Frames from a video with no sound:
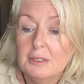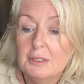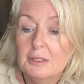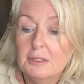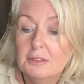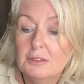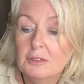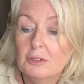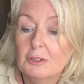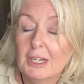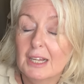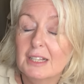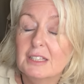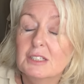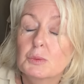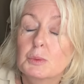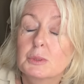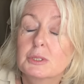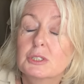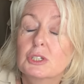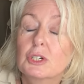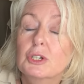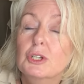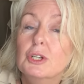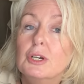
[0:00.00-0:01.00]
So that's
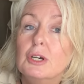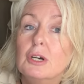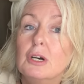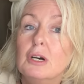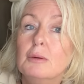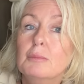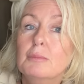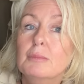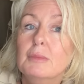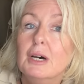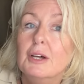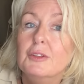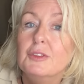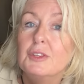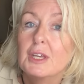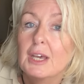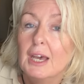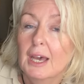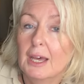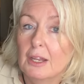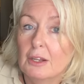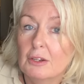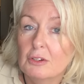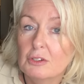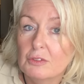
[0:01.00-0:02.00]
what's going to come at the
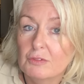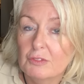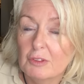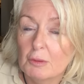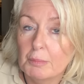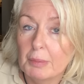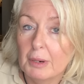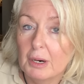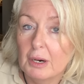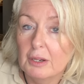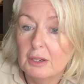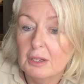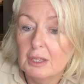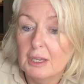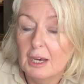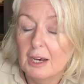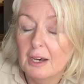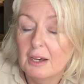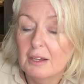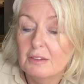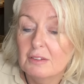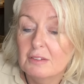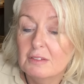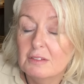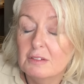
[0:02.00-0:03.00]
end of the
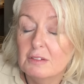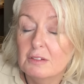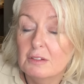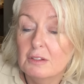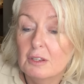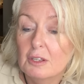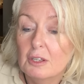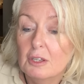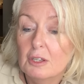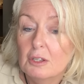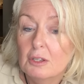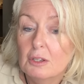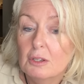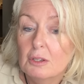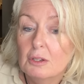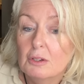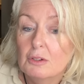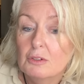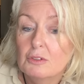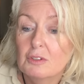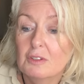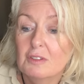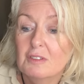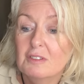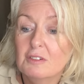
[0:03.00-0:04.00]
podcast.
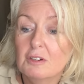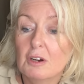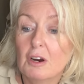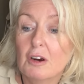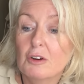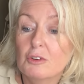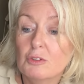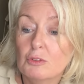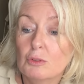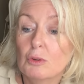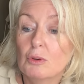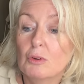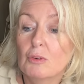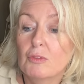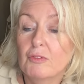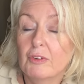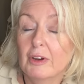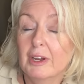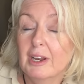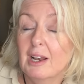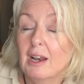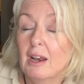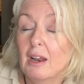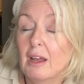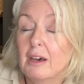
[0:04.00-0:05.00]
To start off,
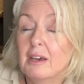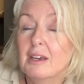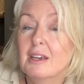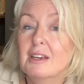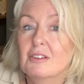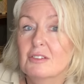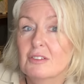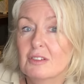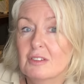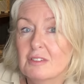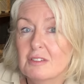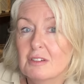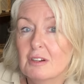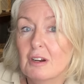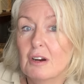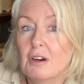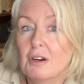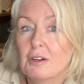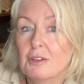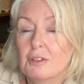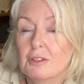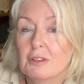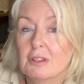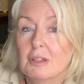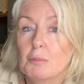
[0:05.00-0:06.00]
I'd like to
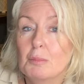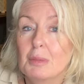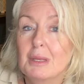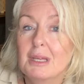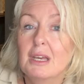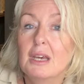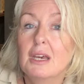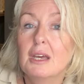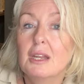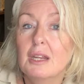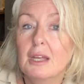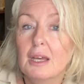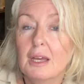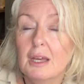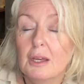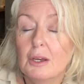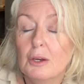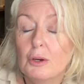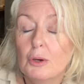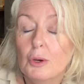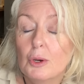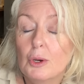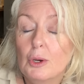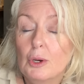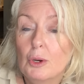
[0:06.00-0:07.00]
start at the beginning
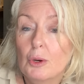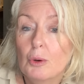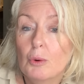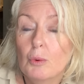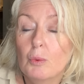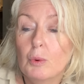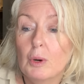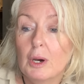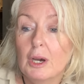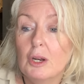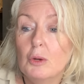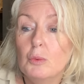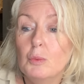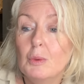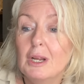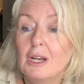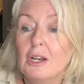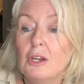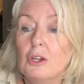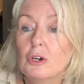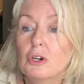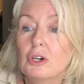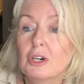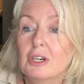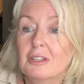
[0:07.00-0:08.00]
while we
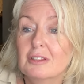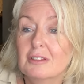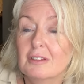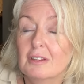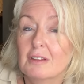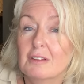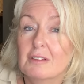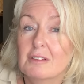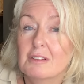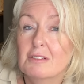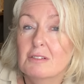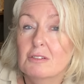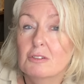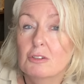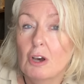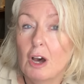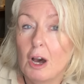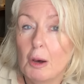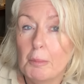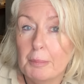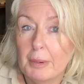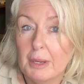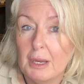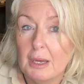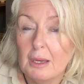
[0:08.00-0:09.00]
look at this
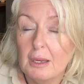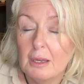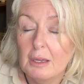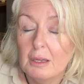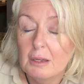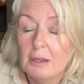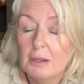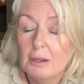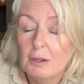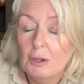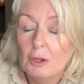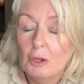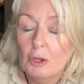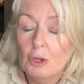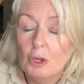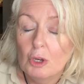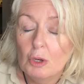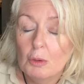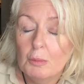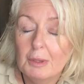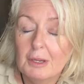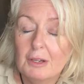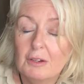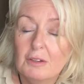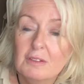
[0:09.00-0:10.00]
topic
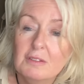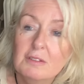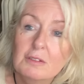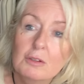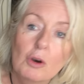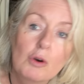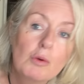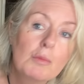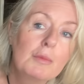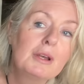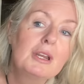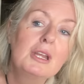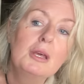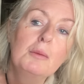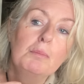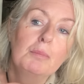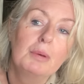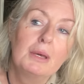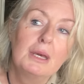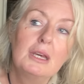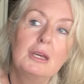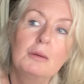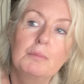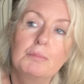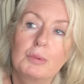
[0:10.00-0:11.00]
because so many
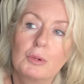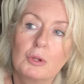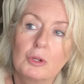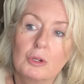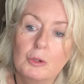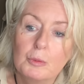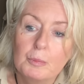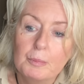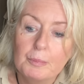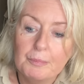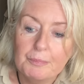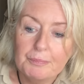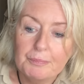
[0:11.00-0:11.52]
people